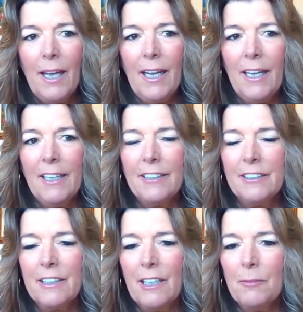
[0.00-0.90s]

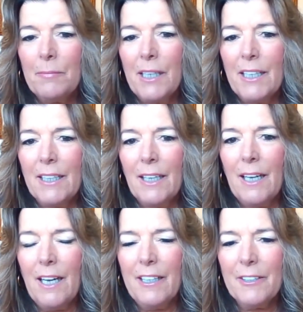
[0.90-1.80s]
and uh, my
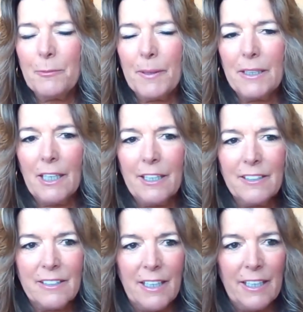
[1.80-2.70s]
husband
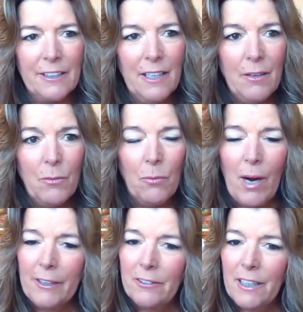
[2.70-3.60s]
had said,
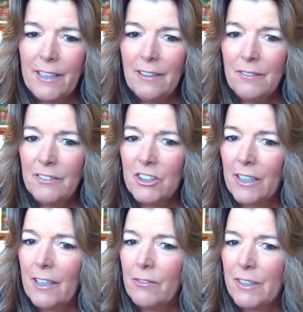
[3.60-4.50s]
"Why don't I
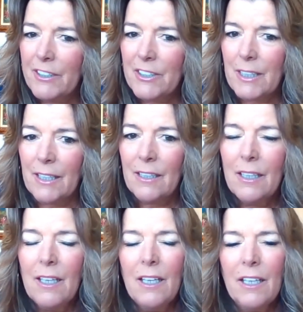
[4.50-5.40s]
check out real estate?"
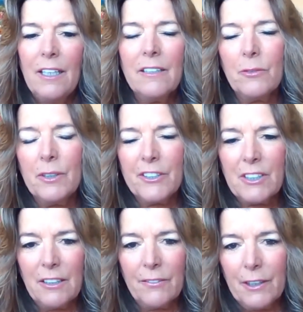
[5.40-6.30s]
He's a real
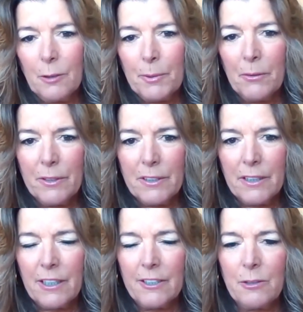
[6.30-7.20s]
estate developer and was
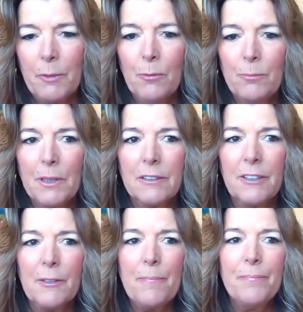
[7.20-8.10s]
a custom home
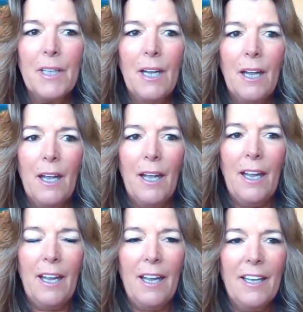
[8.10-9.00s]
builder.
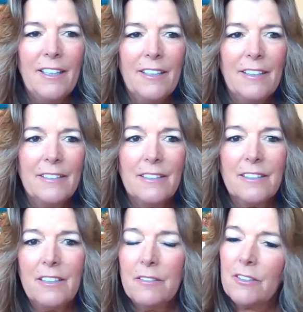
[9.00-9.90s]
And
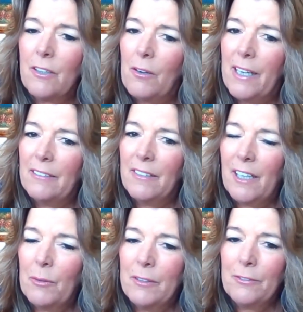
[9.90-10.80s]
so I,
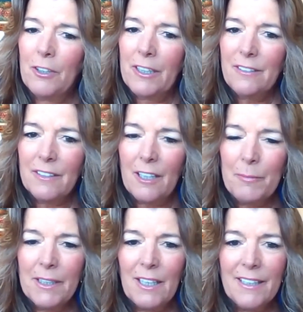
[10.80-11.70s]
I went for it, got
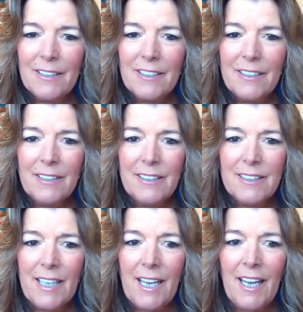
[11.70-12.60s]
my
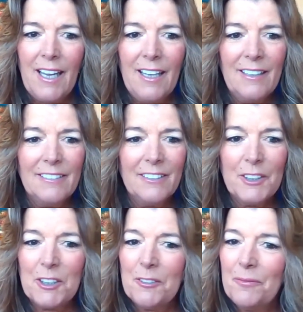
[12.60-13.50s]
license,
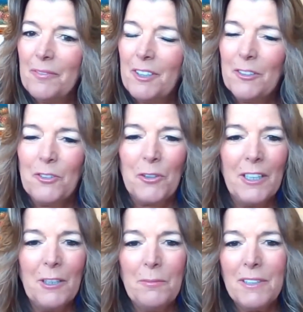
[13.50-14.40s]
and the
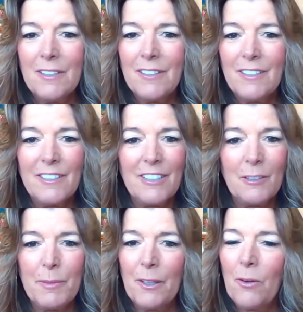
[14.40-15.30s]
dream has
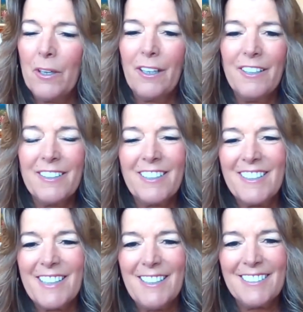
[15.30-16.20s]
just been going on
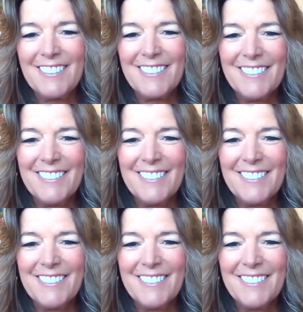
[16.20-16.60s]
since then.